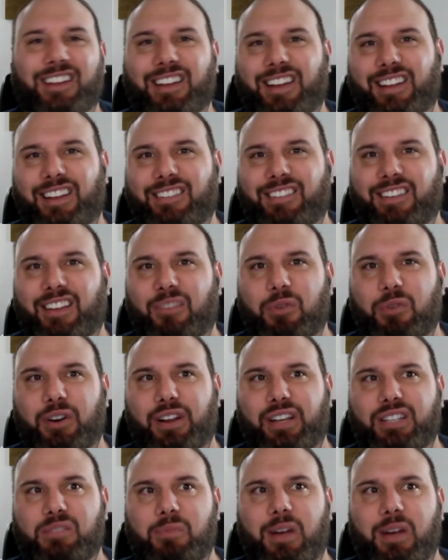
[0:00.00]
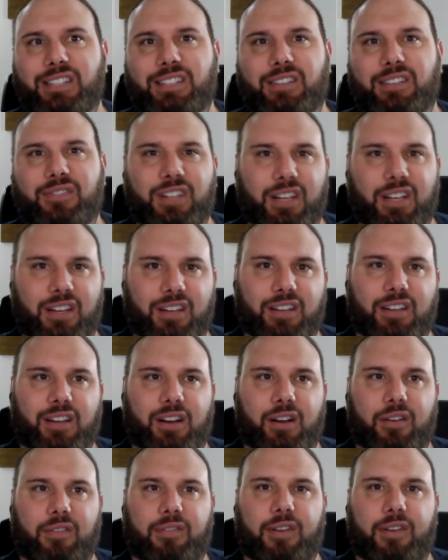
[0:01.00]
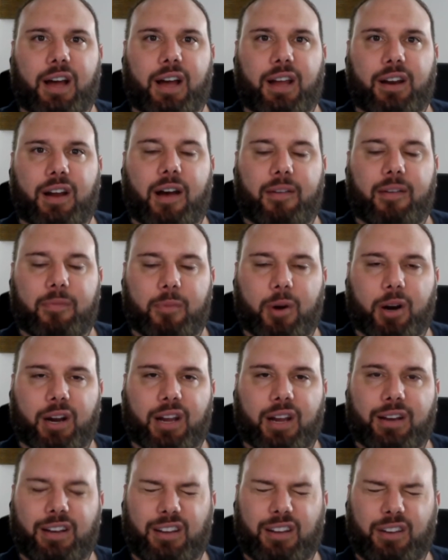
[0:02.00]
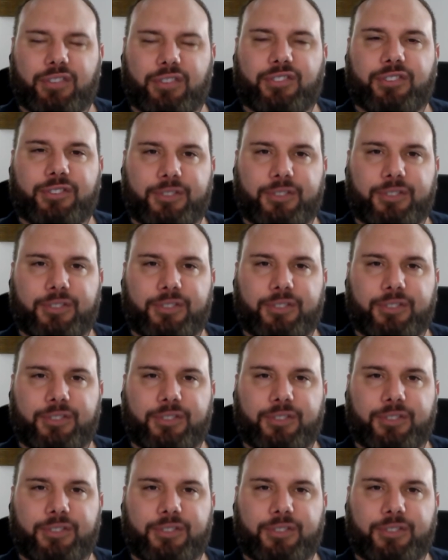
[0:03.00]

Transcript: It's uh, pretty expensive to you know find off market deals.